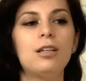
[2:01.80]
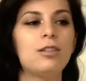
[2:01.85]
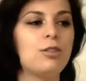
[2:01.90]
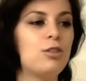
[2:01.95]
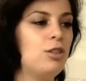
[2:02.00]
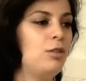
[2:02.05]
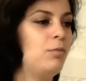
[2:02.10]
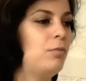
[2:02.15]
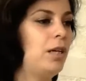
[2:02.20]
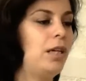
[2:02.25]

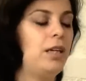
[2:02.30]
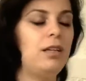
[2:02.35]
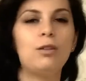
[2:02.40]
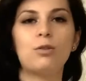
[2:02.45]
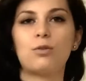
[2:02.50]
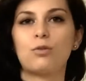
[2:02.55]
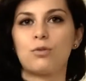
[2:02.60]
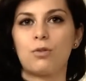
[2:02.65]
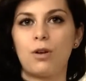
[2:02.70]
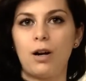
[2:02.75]
she may
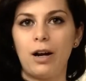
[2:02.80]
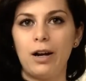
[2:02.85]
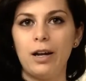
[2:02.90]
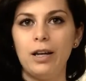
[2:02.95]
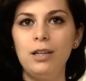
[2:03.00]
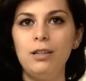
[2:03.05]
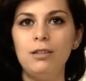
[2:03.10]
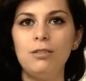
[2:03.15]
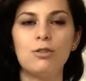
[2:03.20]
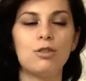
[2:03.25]

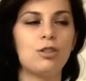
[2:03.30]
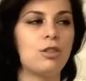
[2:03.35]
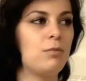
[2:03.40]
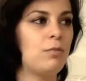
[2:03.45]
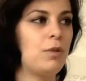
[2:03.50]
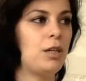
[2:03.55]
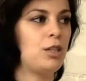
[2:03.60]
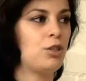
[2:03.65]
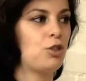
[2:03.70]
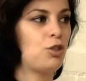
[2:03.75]
cry, she
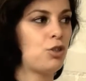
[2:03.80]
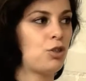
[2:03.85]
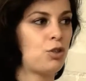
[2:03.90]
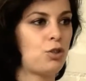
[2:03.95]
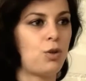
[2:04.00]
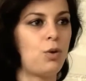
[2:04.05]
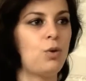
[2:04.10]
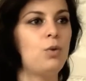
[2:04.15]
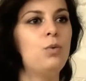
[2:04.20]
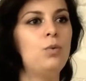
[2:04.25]
may
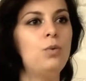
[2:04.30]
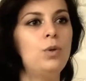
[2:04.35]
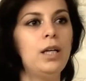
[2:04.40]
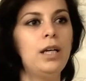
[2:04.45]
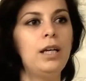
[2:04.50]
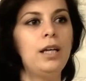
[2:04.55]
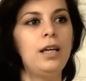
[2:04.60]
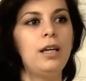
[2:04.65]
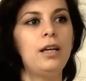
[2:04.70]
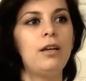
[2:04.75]
show
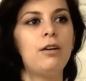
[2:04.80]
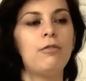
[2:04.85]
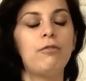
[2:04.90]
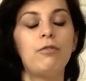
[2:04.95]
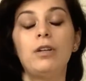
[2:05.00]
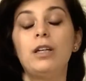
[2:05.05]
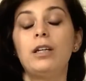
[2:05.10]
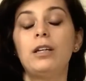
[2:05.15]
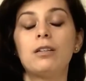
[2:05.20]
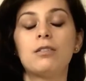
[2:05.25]

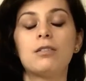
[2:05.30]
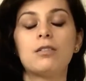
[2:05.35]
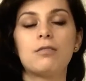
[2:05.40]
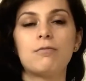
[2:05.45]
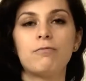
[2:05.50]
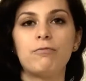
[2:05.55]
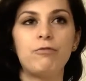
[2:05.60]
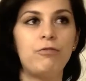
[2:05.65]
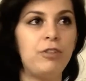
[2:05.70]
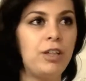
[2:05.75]
in
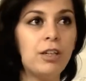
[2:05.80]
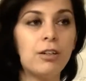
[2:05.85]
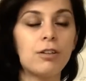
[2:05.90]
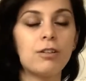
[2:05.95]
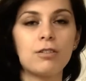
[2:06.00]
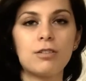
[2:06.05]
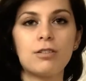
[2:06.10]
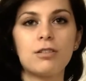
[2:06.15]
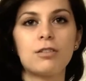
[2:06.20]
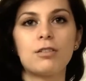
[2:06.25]

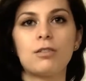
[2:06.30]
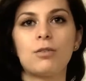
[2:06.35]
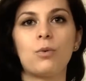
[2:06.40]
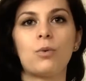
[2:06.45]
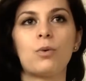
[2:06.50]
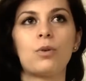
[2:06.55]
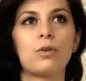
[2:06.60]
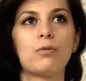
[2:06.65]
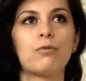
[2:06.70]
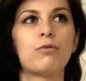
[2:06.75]
fears
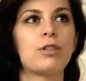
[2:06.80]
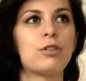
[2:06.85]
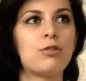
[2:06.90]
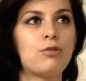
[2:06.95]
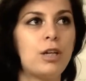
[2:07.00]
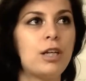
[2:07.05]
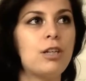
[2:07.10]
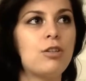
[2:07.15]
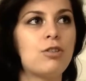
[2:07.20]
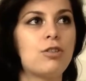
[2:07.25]
or
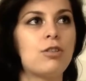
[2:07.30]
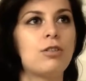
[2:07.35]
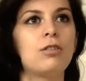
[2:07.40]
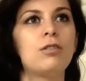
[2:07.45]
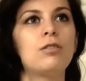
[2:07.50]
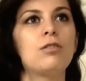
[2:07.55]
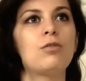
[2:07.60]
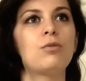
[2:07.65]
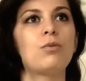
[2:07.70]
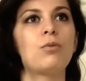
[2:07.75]

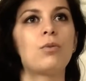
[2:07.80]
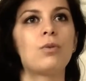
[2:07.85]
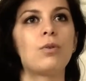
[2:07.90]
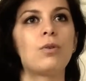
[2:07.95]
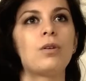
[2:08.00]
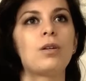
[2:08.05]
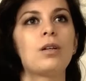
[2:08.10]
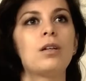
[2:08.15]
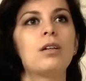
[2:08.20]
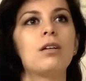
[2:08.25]
frustrations
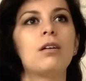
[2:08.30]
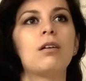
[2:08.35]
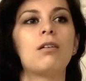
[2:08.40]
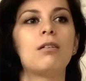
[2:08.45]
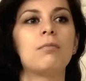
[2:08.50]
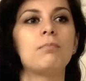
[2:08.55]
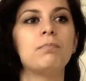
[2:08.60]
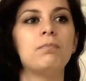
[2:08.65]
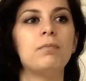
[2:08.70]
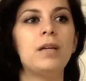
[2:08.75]
or
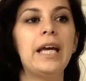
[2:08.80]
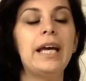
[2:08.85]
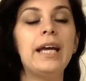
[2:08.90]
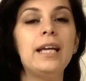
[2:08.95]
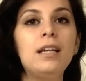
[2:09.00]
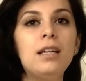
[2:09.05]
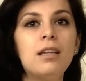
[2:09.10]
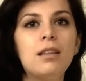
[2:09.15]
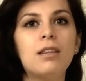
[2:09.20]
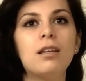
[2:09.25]

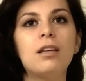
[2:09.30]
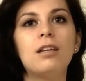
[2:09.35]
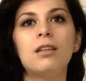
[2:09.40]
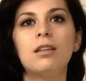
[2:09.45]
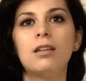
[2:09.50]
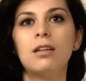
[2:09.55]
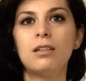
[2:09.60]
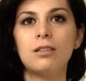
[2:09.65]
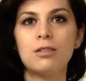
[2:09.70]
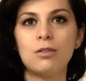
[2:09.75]
anything
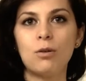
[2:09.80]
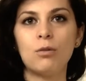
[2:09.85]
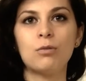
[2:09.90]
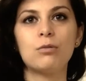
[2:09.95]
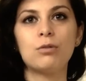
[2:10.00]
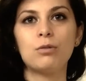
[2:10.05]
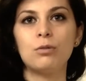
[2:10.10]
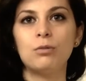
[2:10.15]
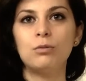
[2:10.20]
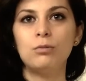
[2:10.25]
that is
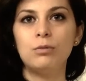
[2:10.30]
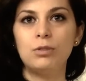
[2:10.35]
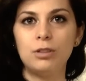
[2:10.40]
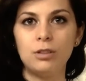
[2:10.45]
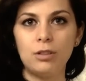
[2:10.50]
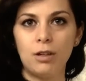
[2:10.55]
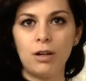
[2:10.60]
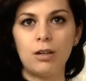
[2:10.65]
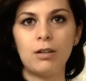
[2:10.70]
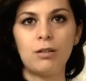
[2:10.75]
also
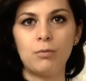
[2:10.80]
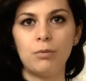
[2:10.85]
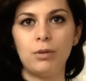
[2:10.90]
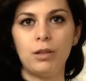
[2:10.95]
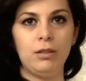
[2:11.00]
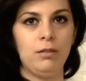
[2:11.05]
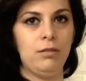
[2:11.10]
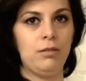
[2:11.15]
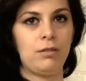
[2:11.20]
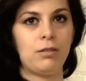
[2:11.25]
dark
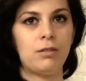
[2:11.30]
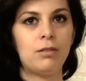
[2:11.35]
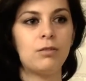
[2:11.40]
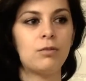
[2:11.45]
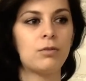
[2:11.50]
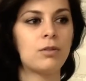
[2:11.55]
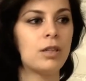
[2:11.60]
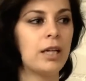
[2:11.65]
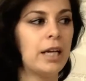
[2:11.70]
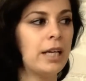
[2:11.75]
within her,
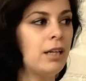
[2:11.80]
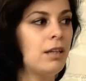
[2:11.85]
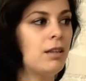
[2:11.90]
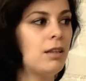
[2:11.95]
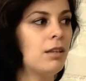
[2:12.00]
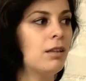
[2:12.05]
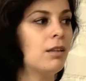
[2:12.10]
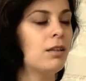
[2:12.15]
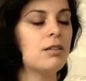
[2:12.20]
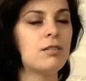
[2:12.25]
or
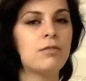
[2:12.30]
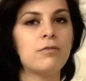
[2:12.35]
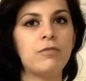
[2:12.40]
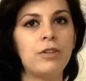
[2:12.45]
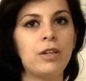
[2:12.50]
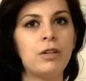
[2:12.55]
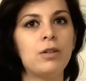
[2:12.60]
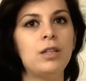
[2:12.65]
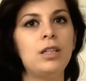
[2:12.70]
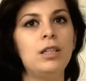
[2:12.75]
anything that is
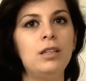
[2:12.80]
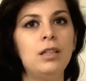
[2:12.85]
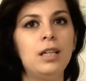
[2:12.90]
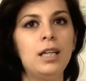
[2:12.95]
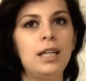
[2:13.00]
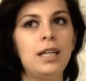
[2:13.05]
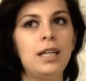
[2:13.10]
very